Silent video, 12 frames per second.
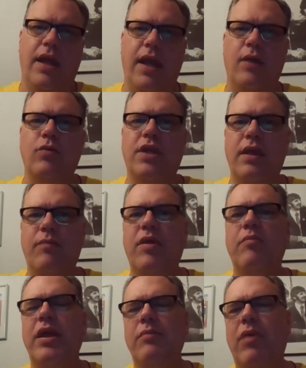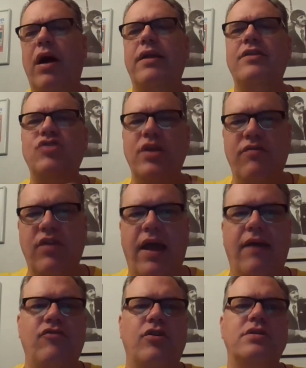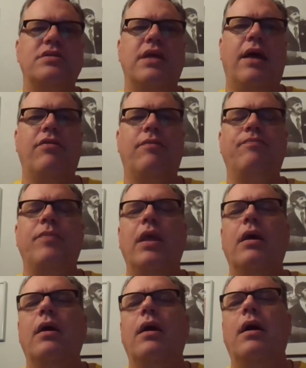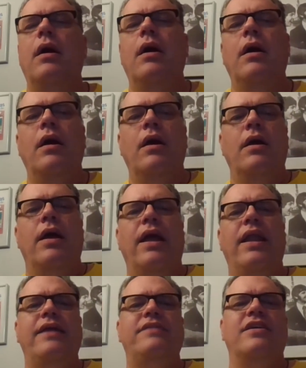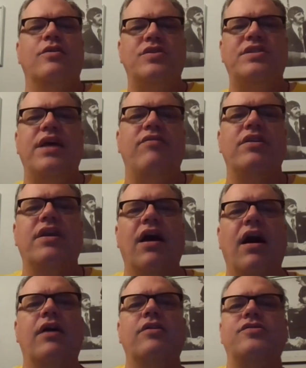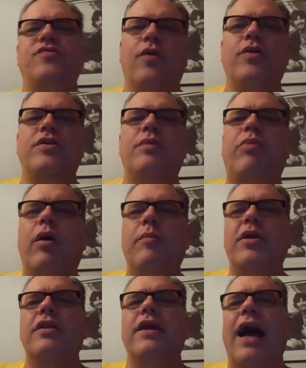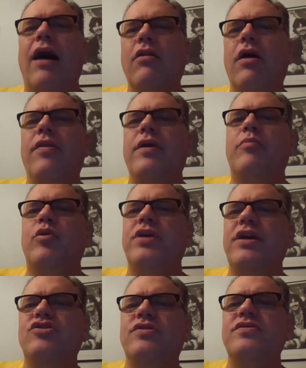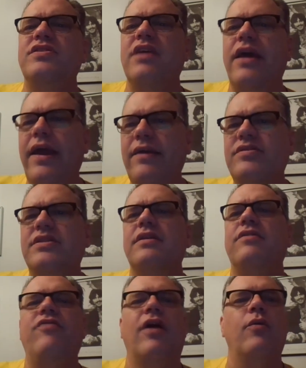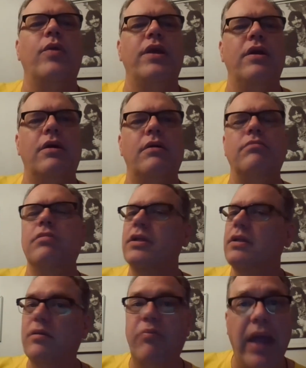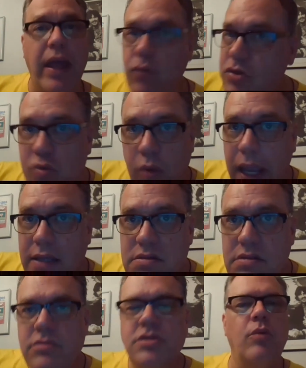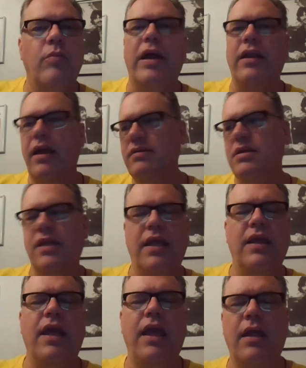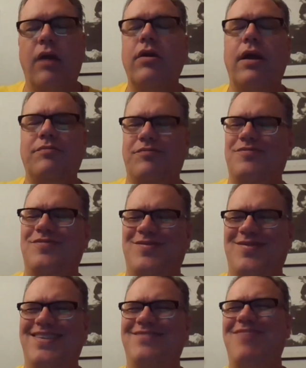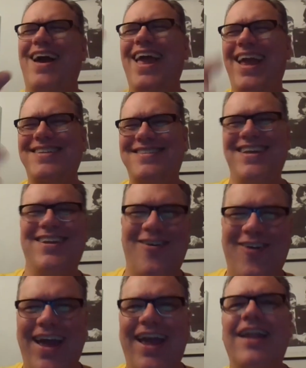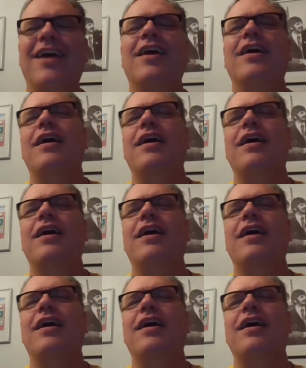and would keep them in bondage even after his death. In 1807, Congress voted to permanently outlaw the importation of slaves. In the following year, little debate was raised. So by 1808,